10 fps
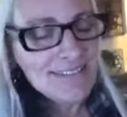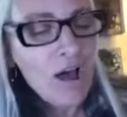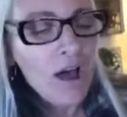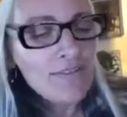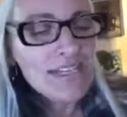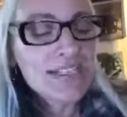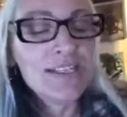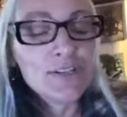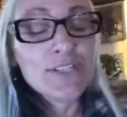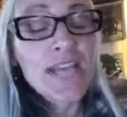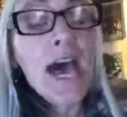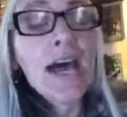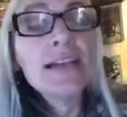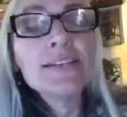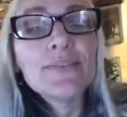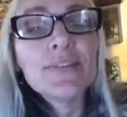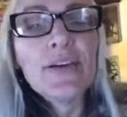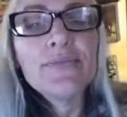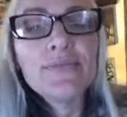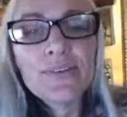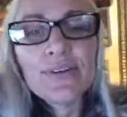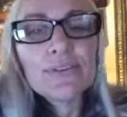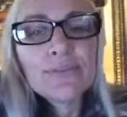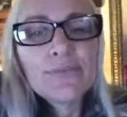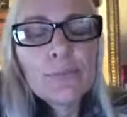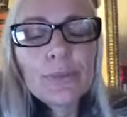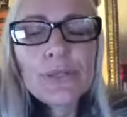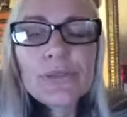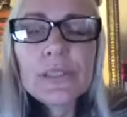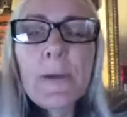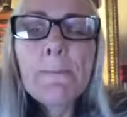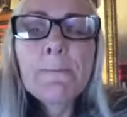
obvious there's tons of love for Bruce.